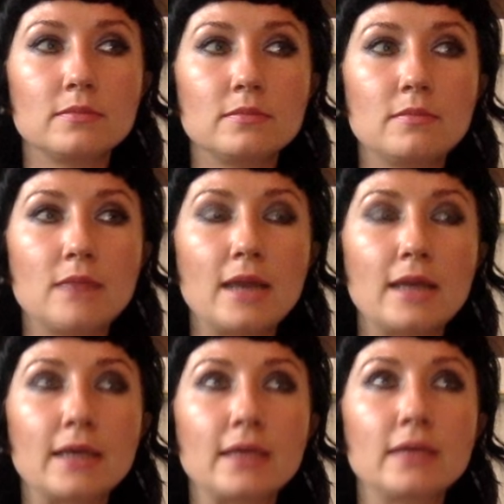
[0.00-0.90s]

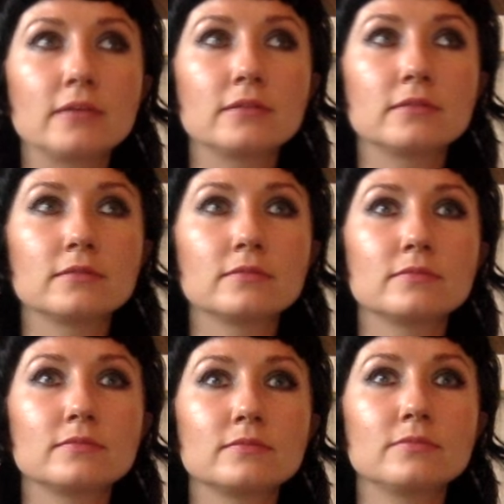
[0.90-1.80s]
my
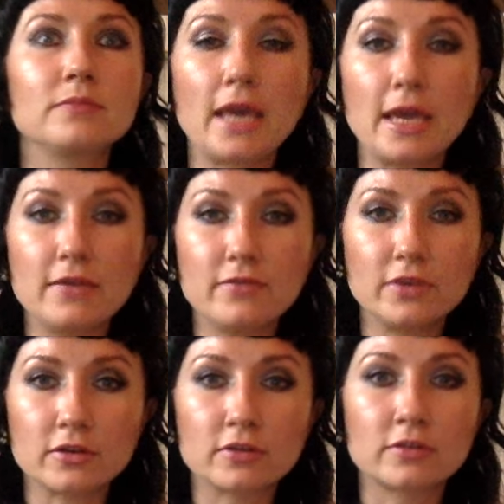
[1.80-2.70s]

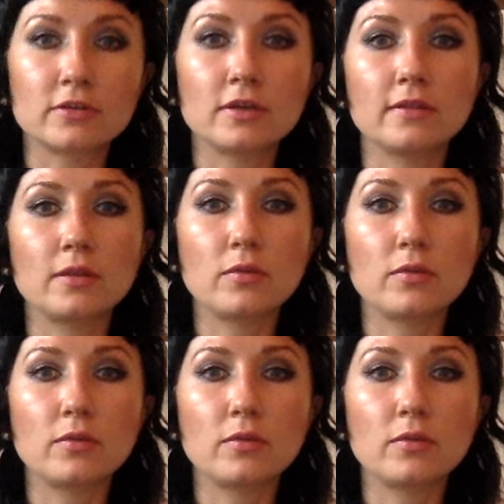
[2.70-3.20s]
behavior, the